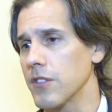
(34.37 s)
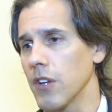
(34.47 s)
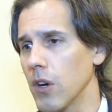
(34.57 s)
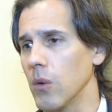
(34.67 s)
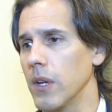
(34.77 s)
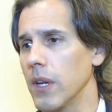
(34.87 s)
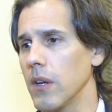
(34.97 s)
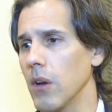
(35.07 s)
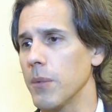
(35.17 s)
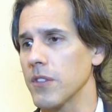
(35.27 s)
It's not only
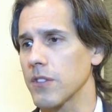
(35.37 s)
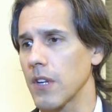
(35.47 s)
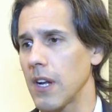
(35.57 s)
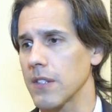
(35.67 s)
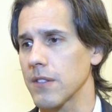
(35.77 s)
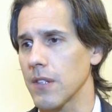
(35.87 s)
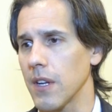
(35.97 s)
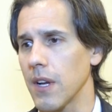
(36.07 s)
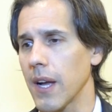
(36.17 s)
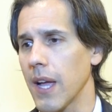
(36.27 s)
you know, business class
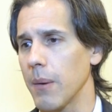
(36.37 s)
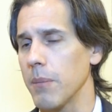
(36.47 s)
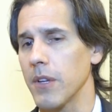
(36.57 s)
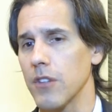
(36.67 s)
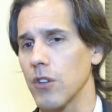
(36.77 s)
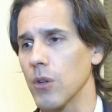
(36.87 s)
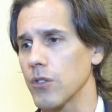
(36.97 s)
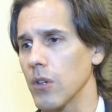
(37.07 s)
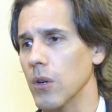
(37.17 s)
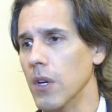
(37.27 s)
uh, cabin, but it's
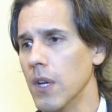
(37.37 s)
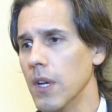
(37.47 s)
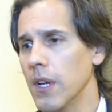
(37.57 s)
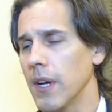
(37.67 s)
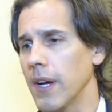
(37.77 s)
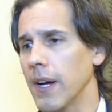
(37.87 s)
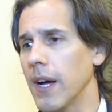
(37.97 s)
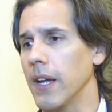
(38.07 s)
also uh,